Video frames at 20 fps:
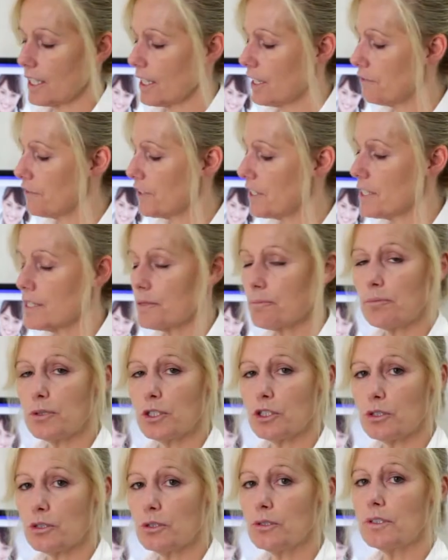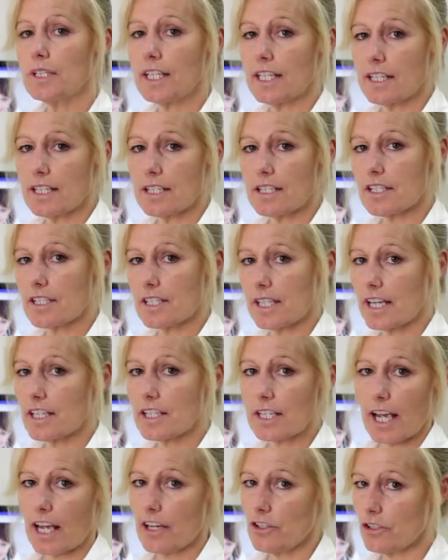If it is blue, it is
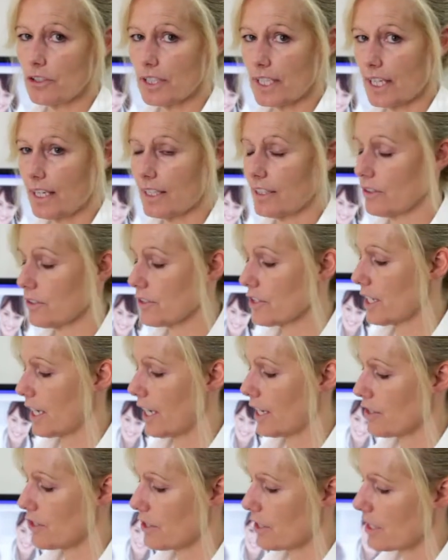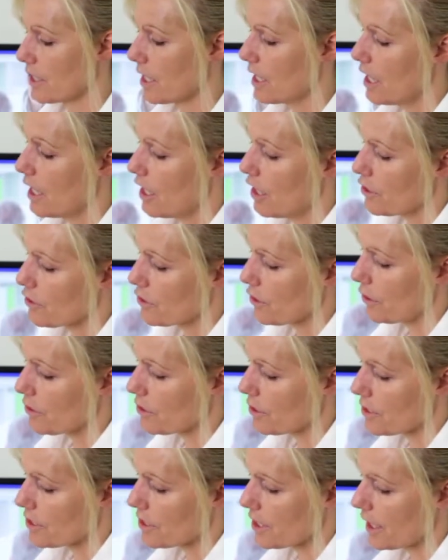set and you cannot change it. So
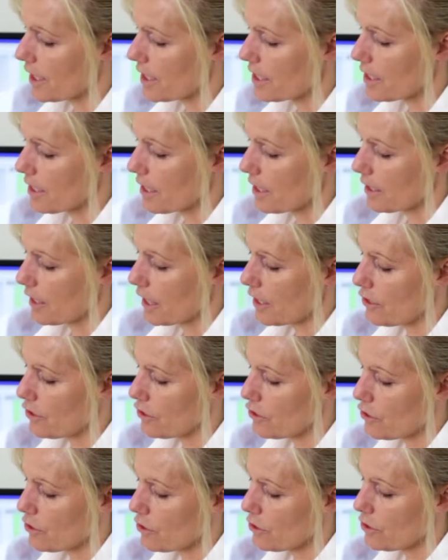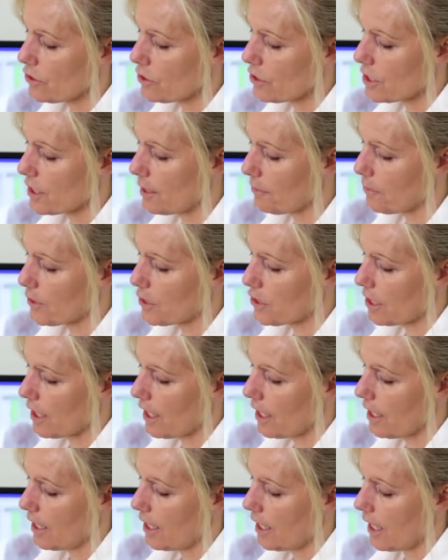to set it, then you choose your
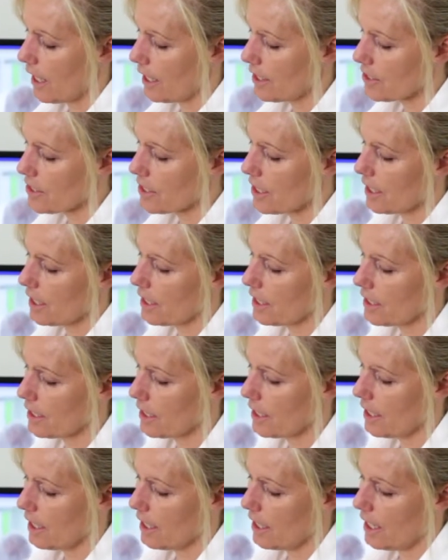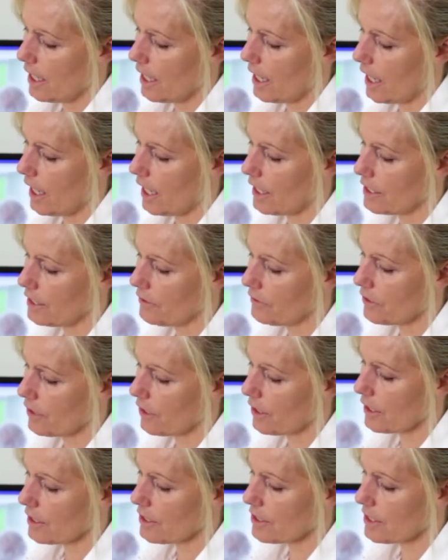temperature and set it, and you've
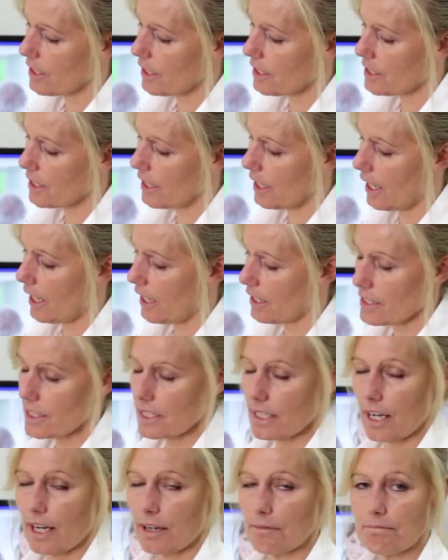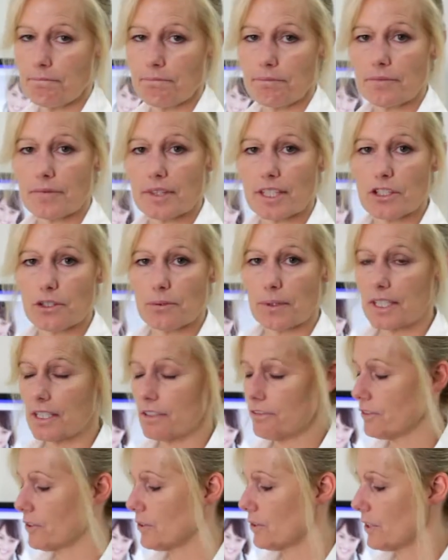got it set at
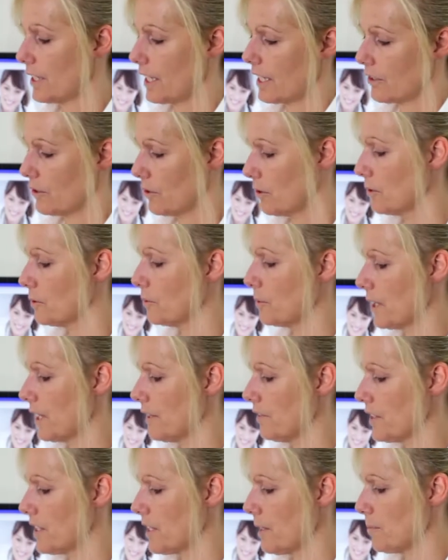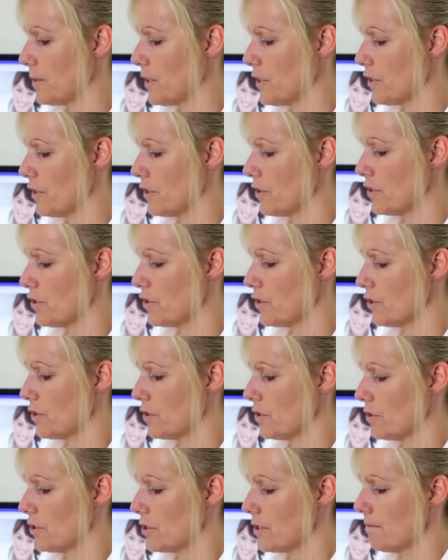24 then, or whatever temperature you
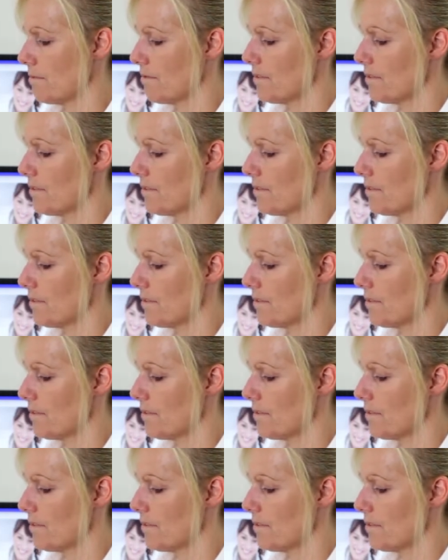choose.